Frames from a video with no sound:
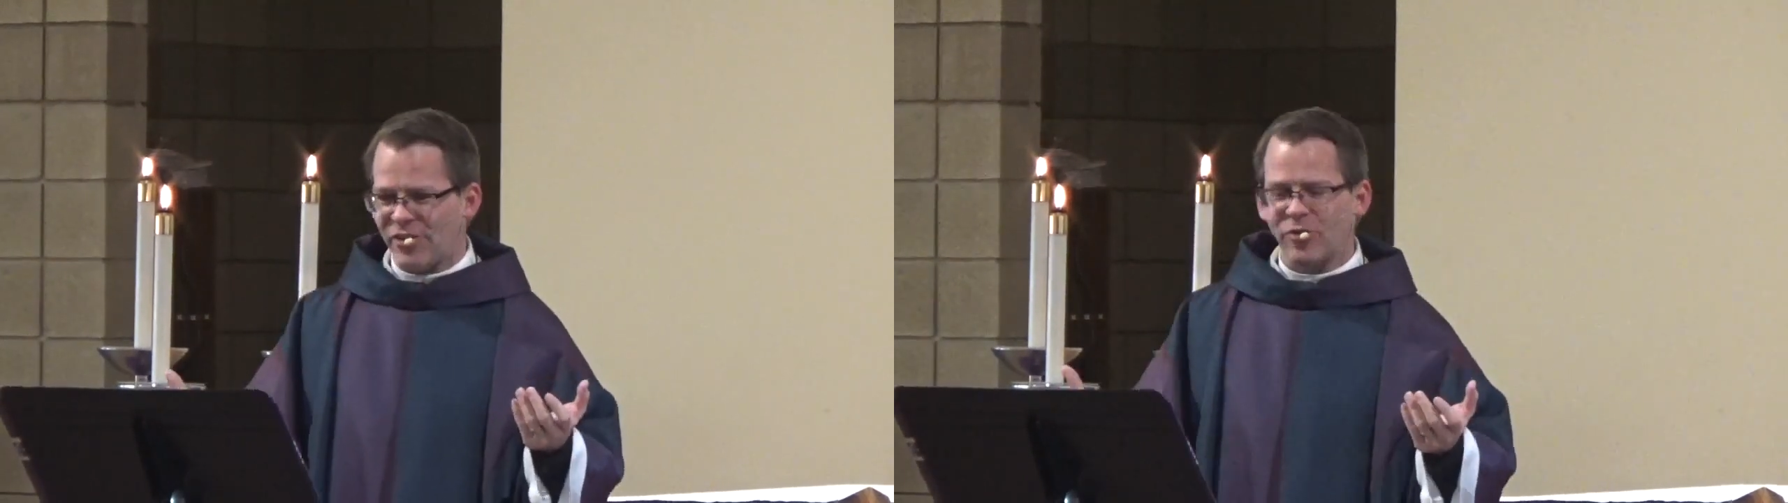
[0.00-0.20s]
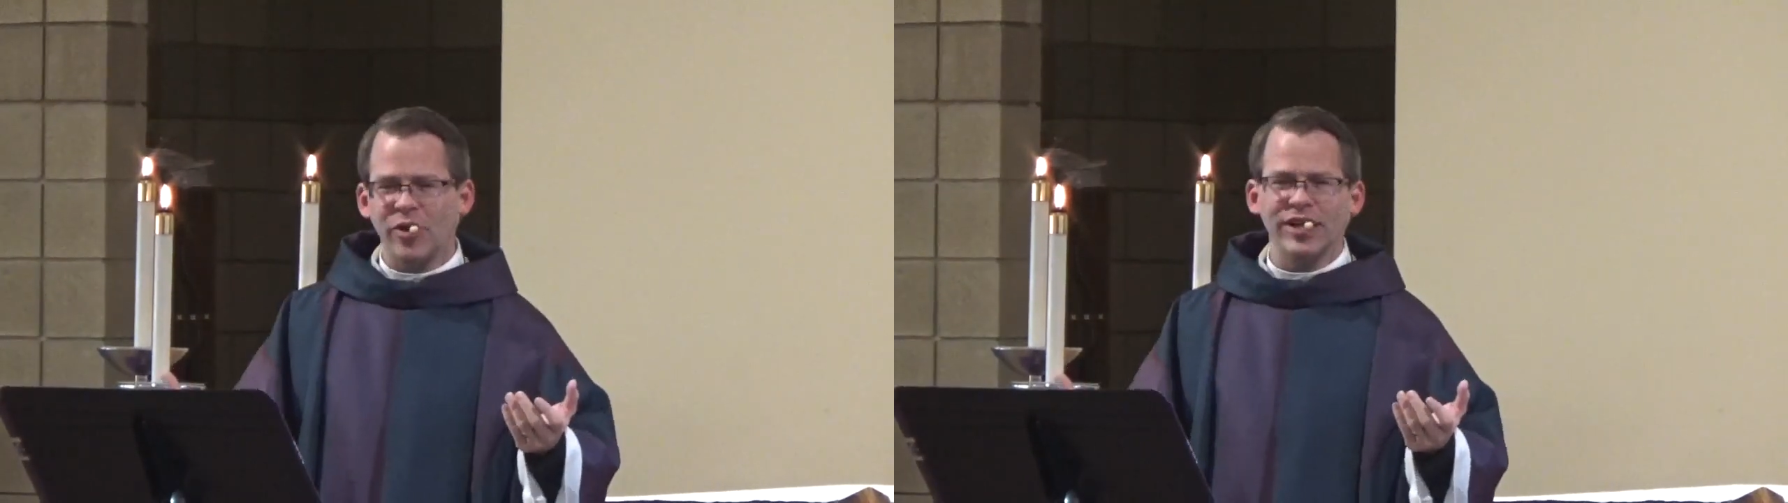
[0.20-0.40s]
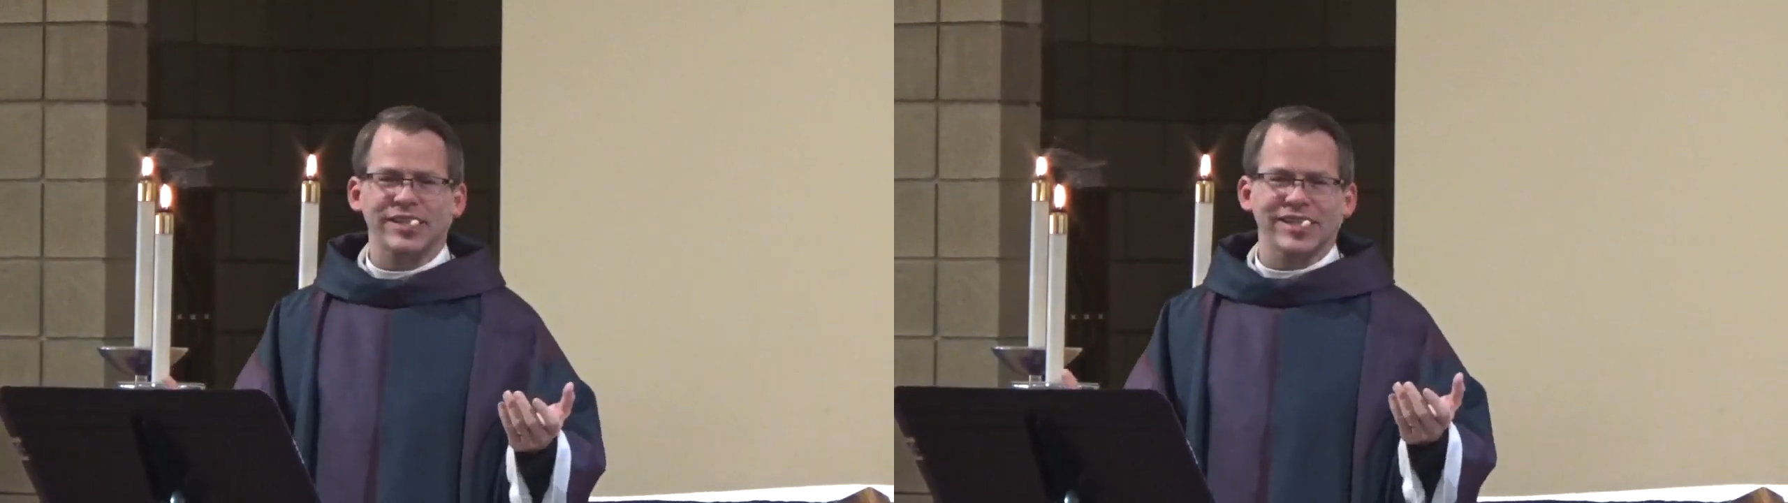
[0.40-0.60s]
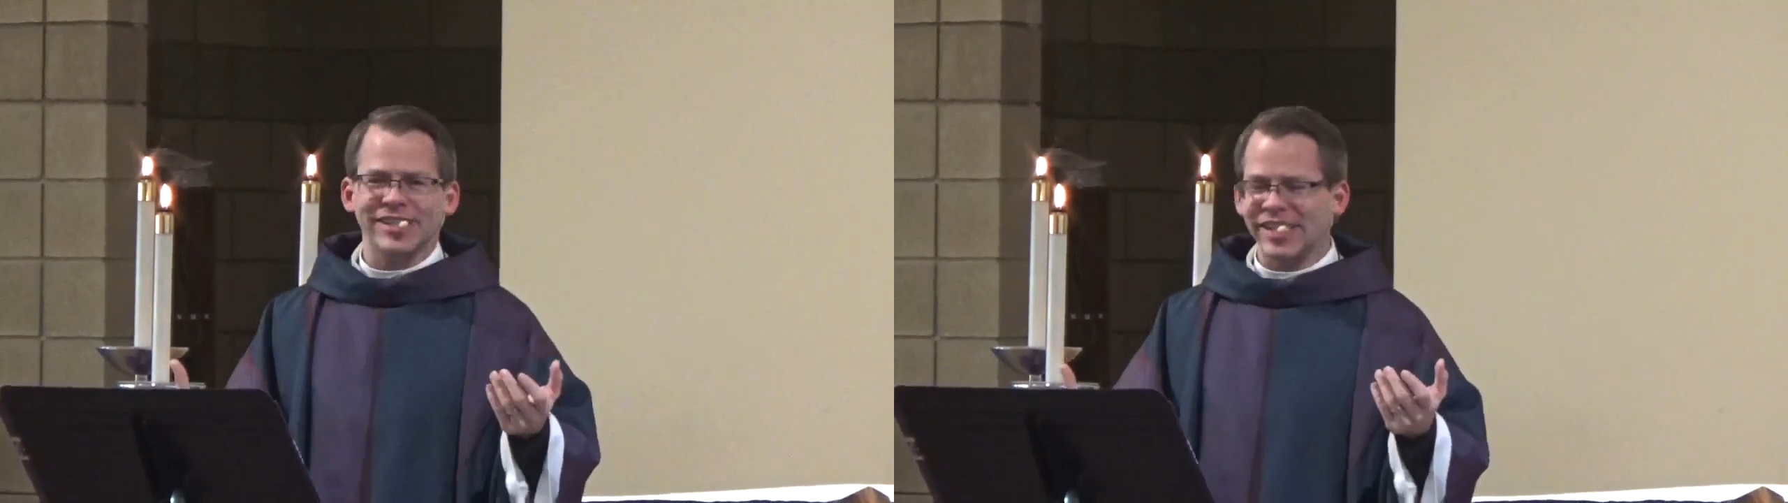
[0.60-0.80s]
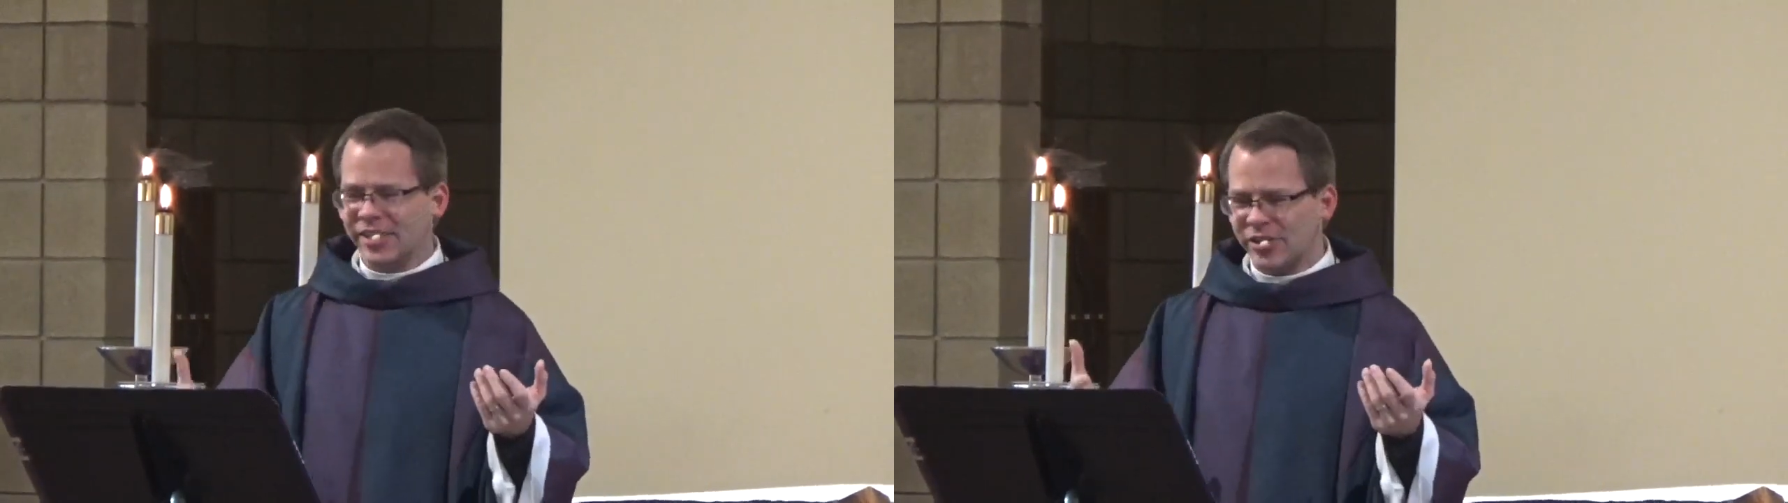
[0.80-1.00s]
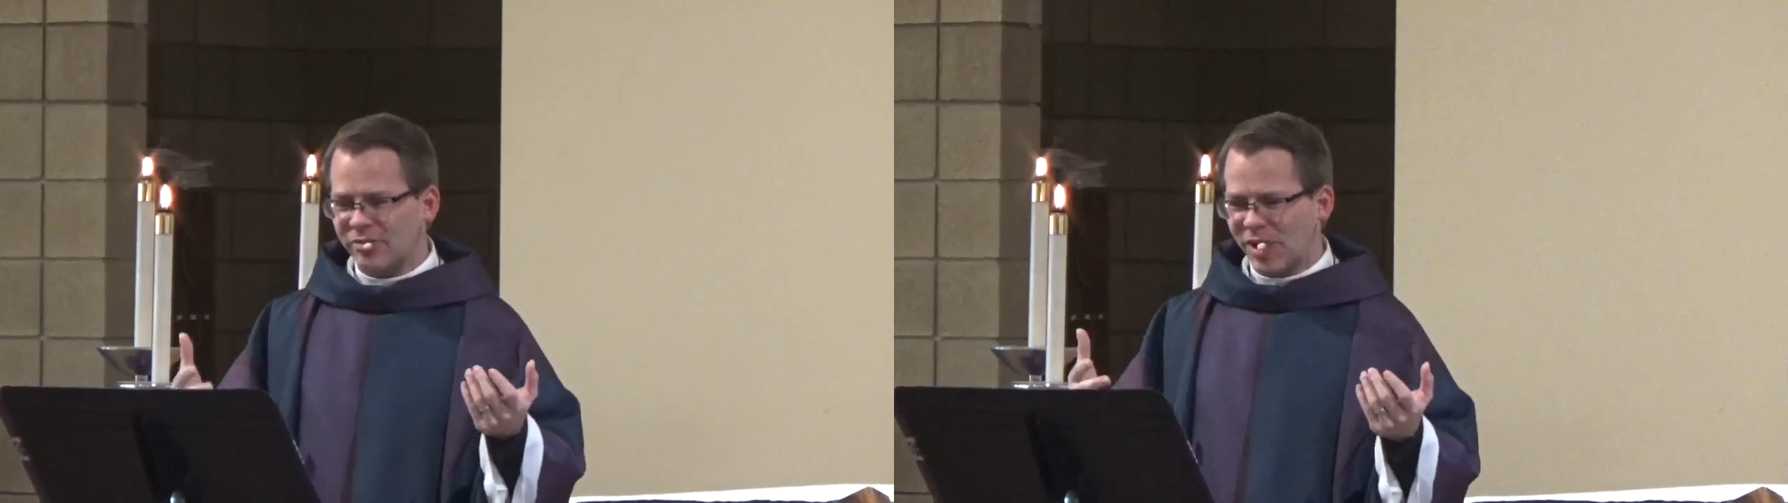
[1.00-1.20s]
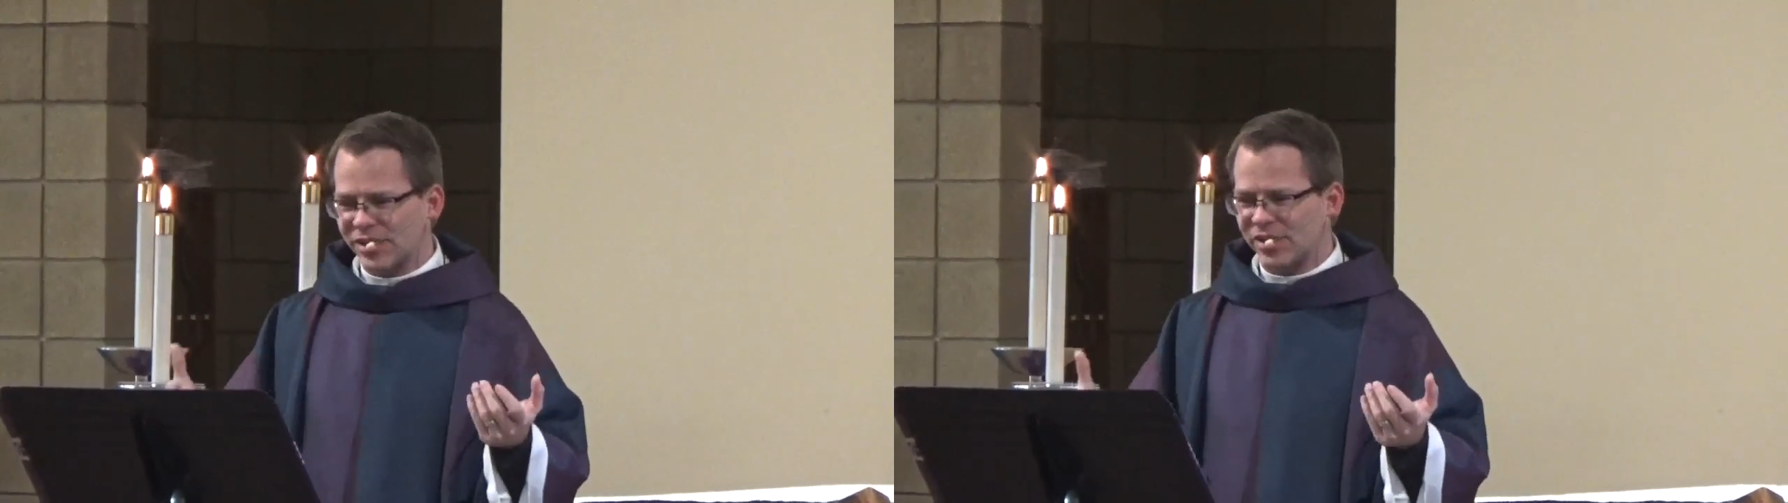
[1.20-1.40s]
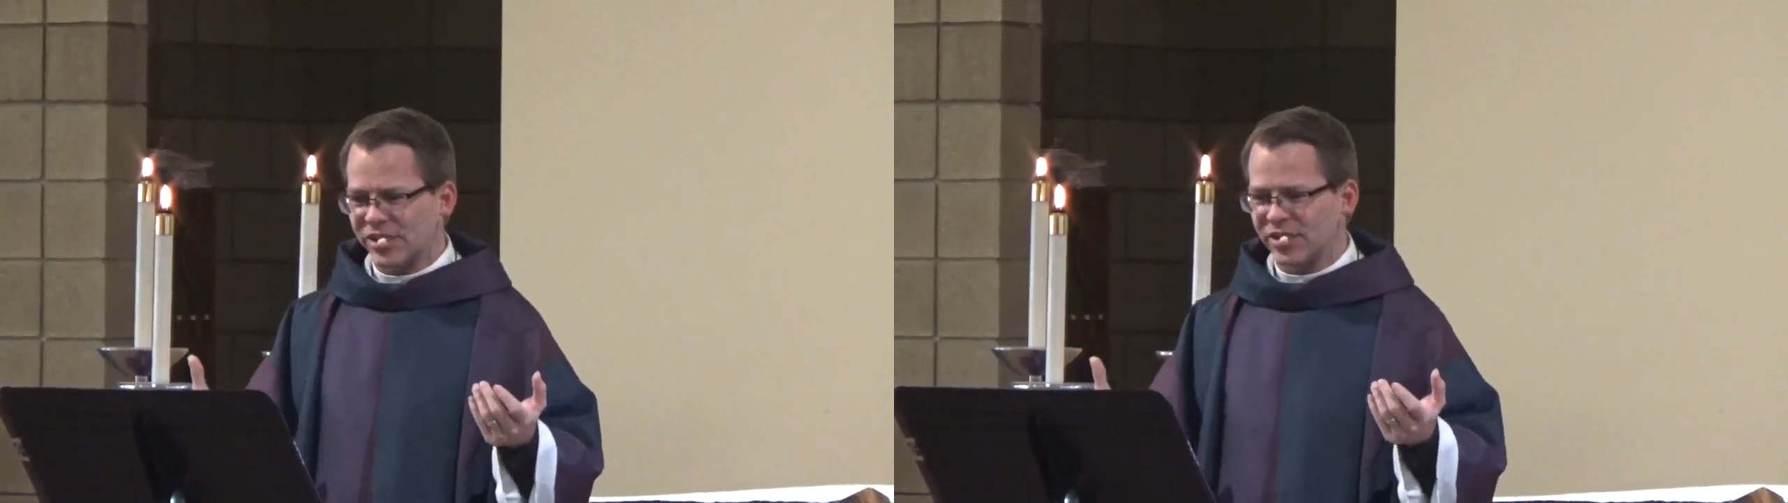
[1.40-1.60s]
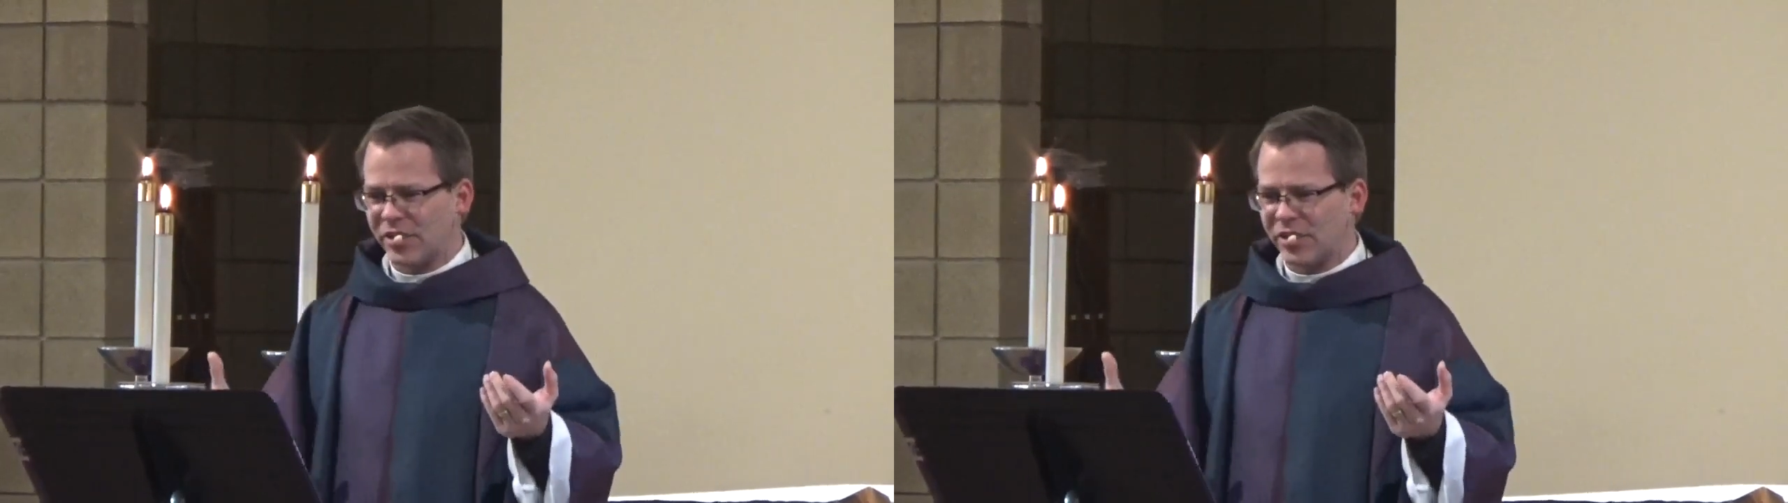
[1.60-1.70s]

a voice as he could muster,